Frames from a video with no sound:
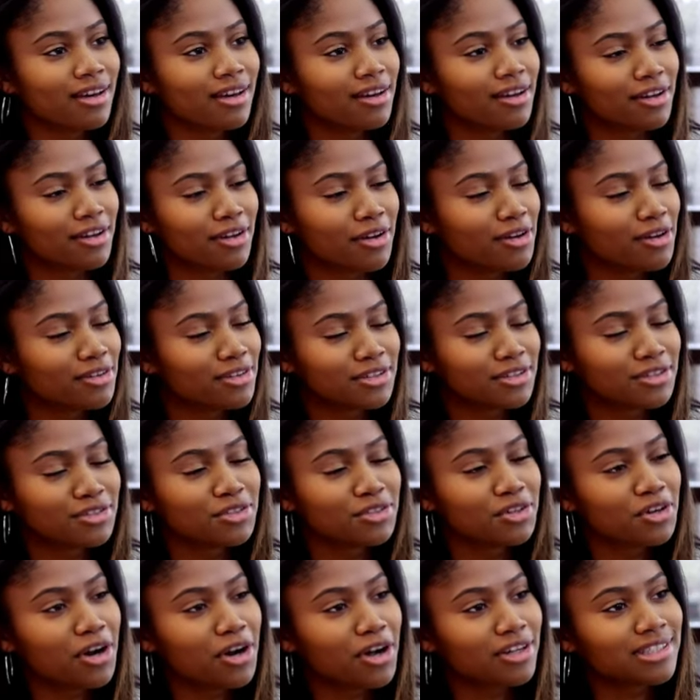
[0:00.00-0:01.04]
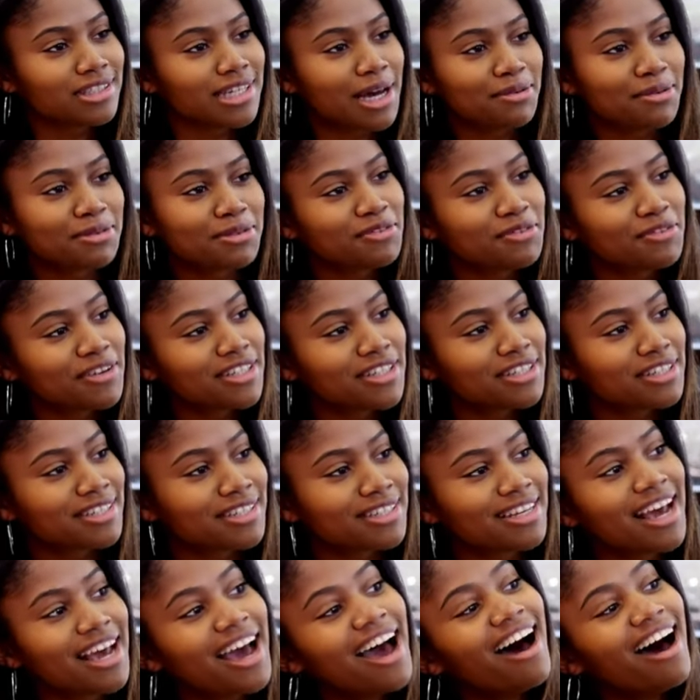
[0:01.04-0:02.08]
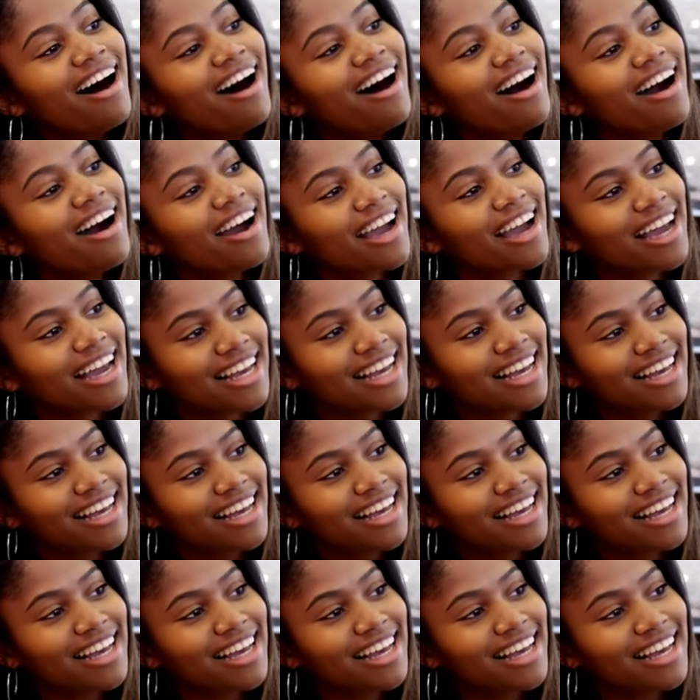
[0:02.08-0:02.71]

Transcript: she desperately needs to find a house